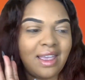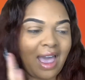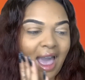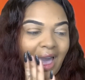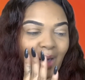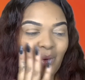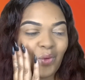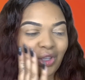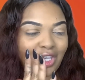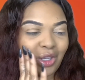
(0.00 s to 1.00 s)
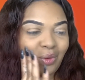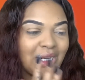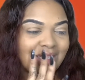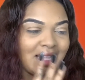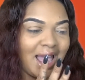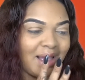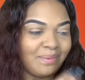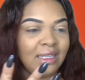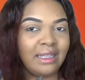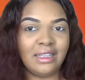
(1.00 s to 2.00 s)
How cute is that?
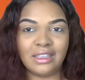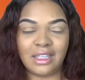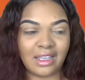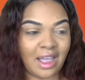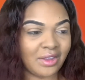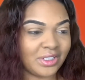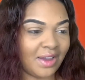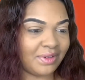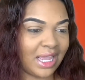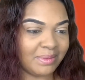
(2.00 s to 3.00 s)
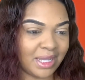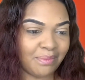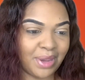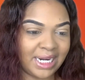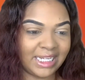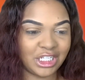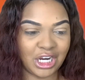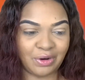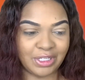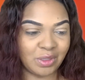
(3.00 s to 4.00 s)
The colors have names like Betty,
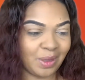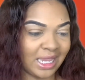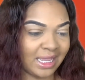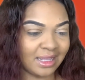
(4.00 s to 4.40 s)
Cherry Sweet,